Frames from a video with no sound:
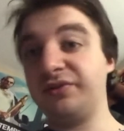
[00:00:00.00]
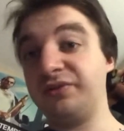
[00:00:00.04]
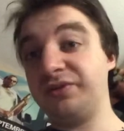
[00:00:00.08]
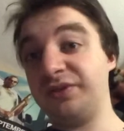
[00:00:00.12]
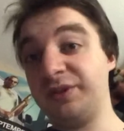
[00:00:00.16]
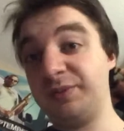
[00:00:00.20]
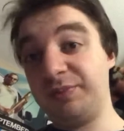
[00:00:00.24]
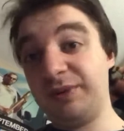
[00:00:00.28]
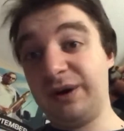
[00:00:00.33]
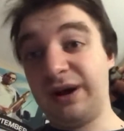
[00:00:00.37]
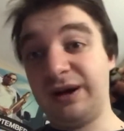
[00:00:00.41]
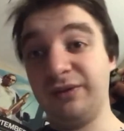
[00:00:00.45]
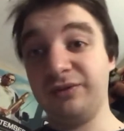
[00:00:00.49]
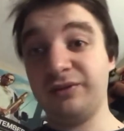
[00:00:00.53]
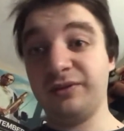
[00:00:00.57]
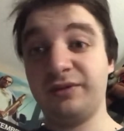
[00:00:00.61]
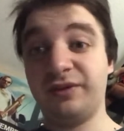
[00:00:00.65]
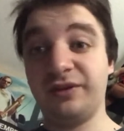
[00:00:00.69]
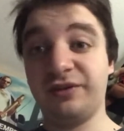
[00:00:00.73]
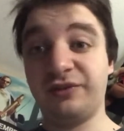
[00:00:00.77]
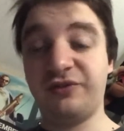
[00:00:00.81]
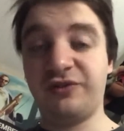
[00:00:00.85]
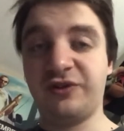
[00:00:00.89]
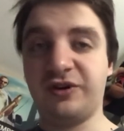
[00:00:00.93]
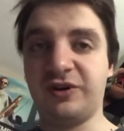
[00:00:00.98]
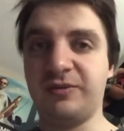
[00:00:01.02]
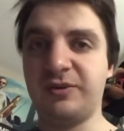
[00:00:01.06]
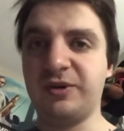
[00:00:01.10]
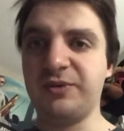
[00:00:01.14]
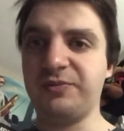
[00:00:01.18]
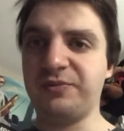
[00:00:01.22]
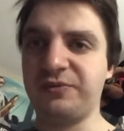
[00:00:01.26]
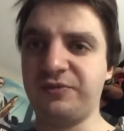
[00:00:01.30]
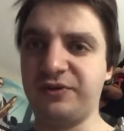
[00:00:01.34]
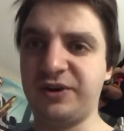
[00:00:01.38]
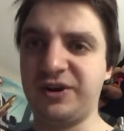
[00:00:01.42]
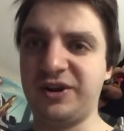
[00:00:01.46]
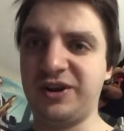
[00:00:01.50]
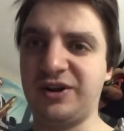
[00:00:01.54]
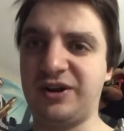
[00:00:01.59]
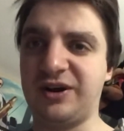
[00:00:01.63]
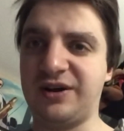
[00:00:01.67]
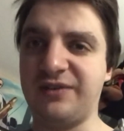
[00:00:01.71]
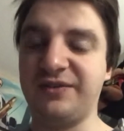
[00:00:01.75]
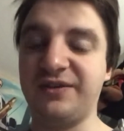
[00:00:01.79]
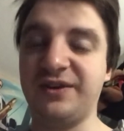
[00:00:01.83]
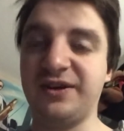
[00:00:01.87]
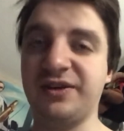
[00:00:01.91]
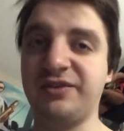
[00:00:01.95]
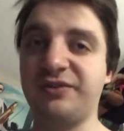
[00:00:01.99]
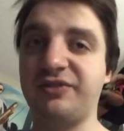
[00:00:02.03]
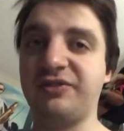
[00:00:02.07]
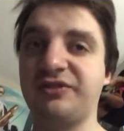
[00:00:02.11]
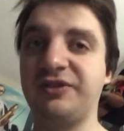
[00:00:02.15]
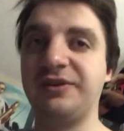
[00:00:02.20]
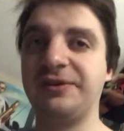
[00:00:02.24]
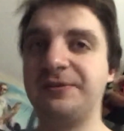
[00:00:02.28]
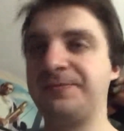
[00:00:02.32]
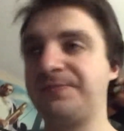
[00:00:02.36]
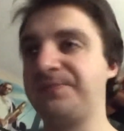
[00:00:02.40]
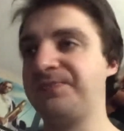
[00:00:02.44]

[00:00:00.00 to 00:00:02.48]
The problems of this film are pretty obvious.